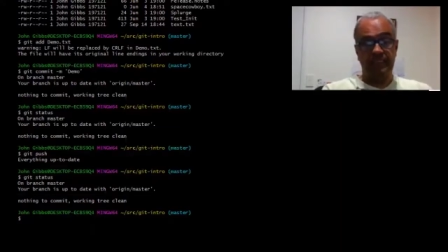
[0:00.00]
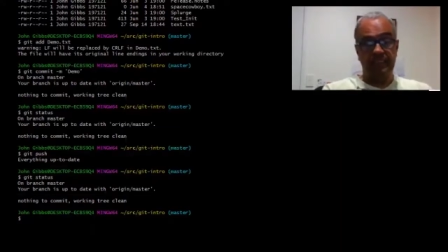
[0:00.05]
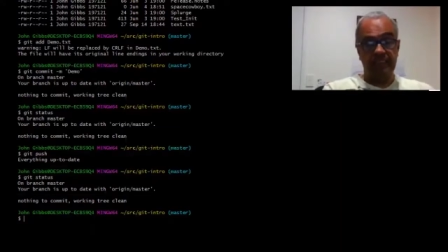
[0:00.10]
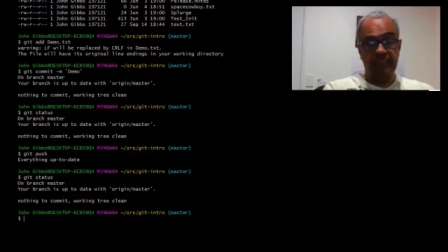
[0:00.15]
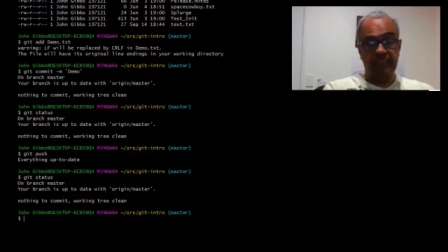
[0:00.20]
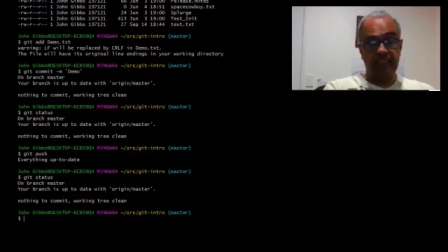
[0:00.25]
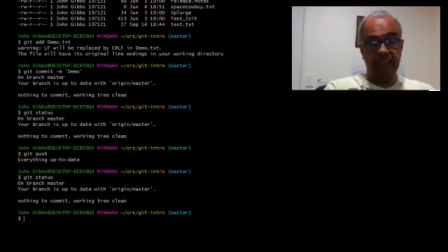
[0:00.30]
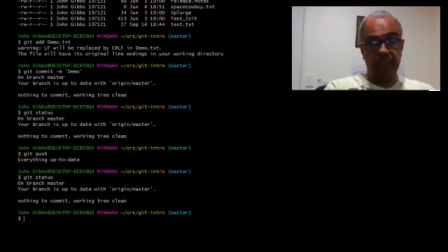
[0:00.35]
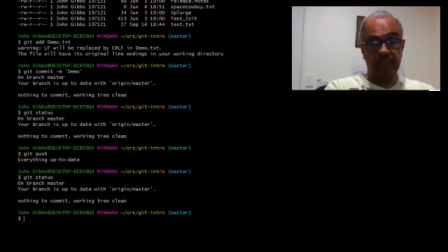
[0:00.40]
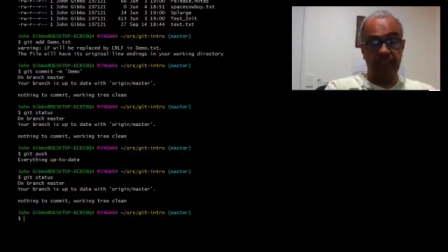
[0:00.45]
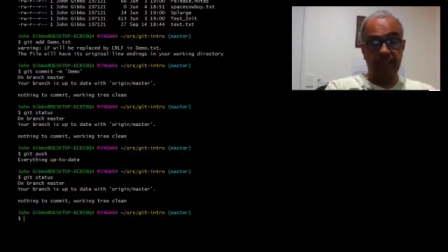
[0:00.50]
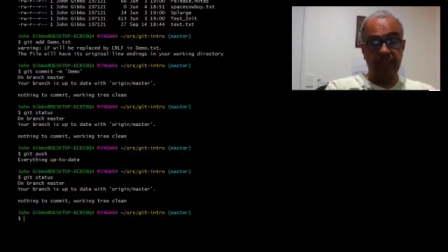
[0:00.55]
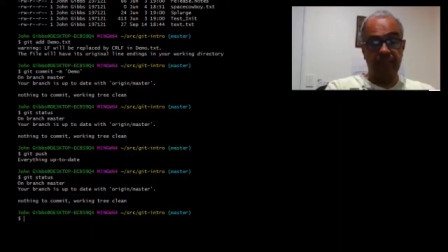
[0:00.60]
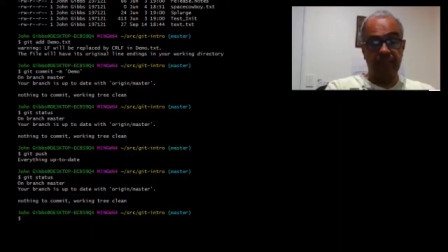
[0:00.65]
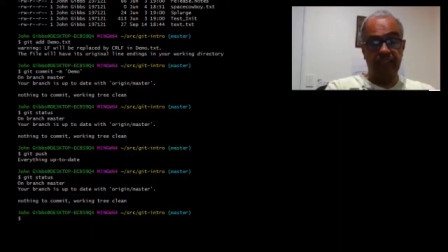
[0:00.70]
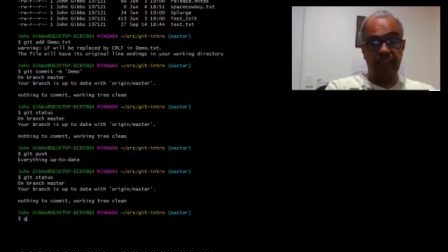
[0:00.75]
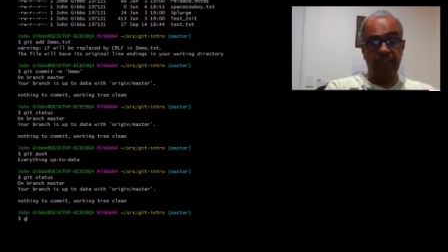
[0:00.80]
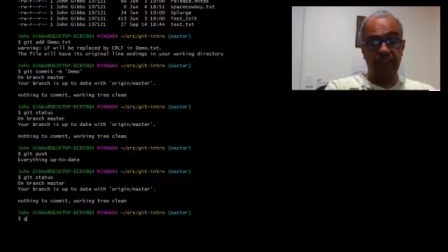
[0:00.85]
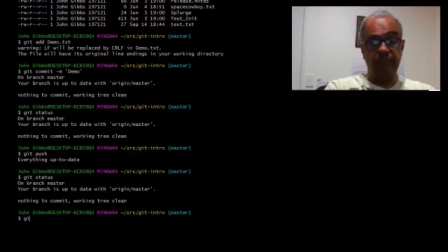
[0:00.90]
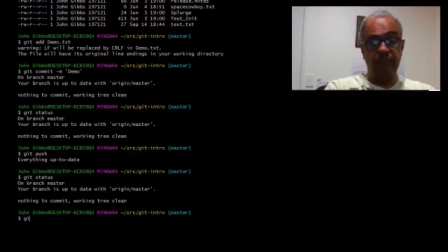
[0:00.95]
So here we
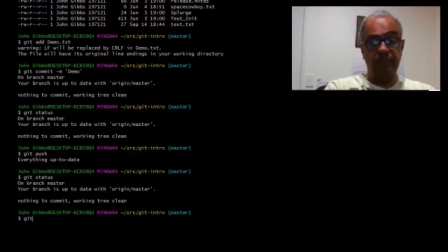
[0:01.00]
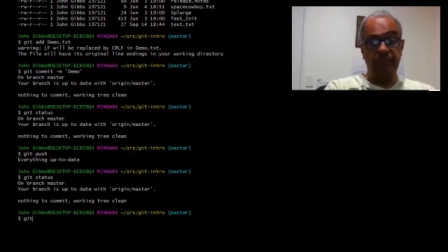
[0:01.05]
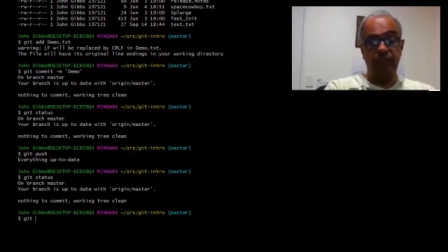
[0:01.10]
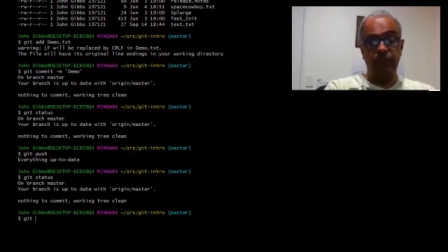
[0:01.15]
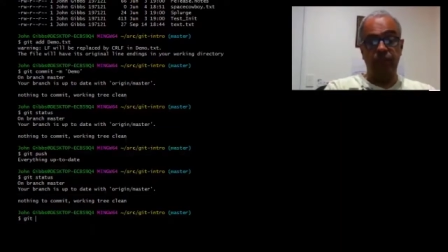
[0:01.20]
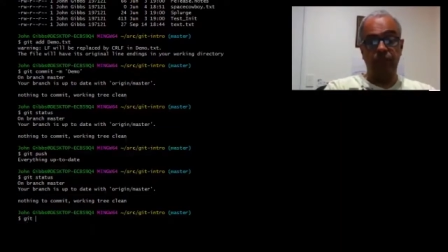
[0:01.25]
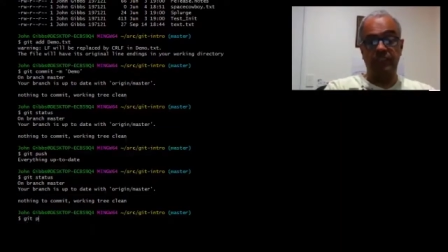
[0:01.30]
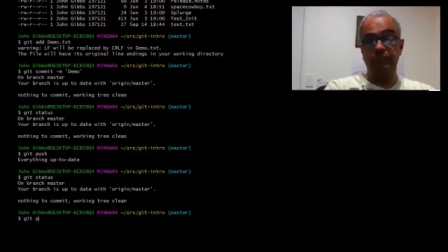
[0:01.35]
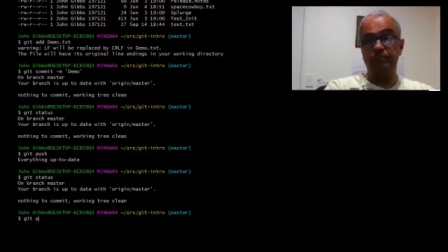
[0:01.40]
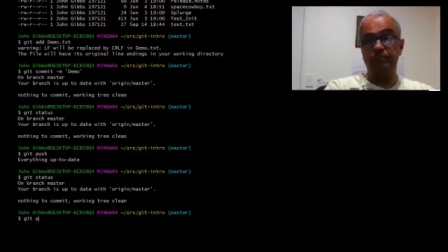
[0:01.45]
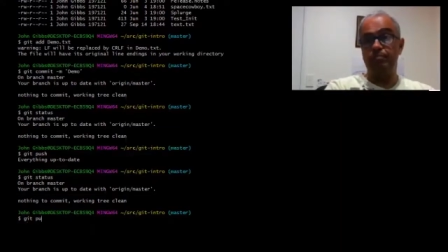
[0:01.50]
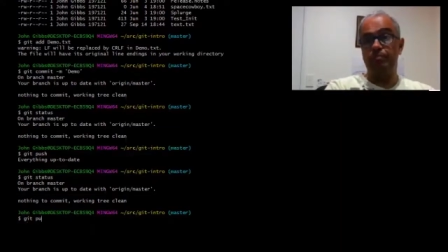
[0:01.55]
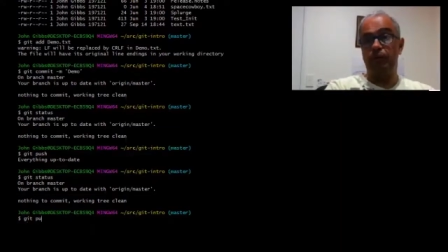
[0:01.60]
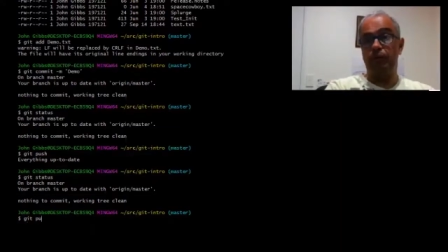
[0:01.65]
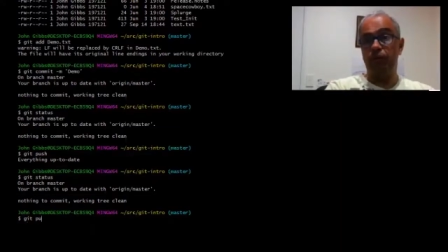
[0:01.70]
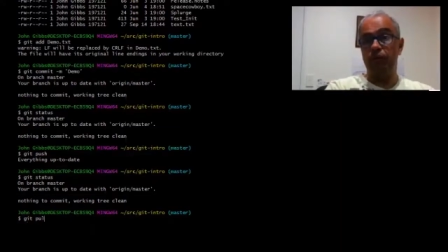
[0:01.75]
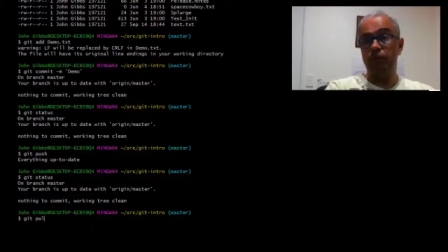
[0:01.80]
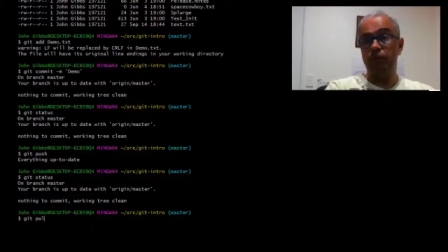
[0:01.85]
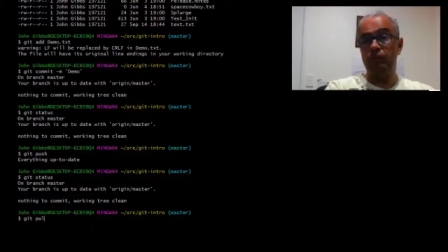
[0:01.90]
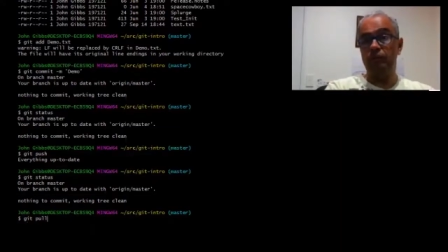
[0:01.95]
go, we do a git
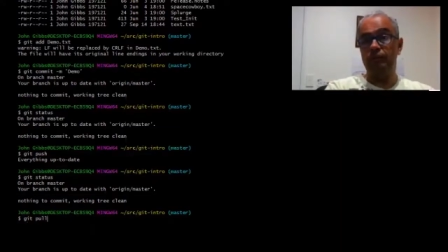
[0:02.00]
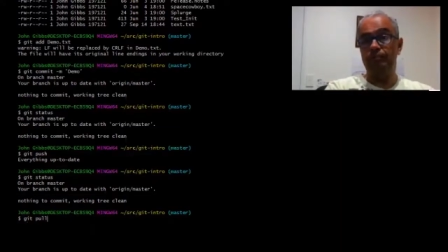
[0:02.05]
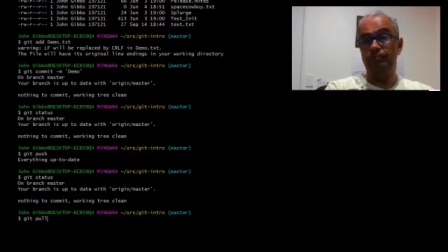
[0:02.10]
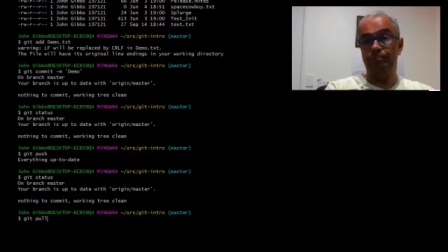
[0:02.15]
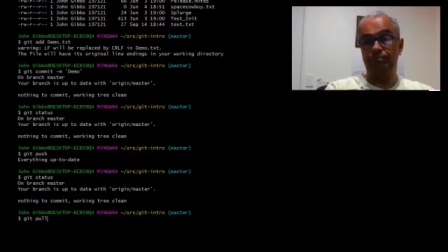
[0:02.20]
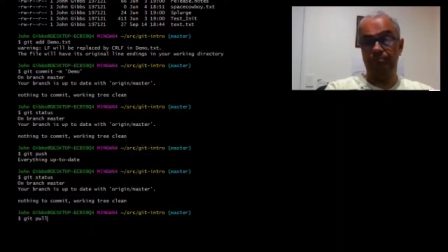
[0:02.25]
pull,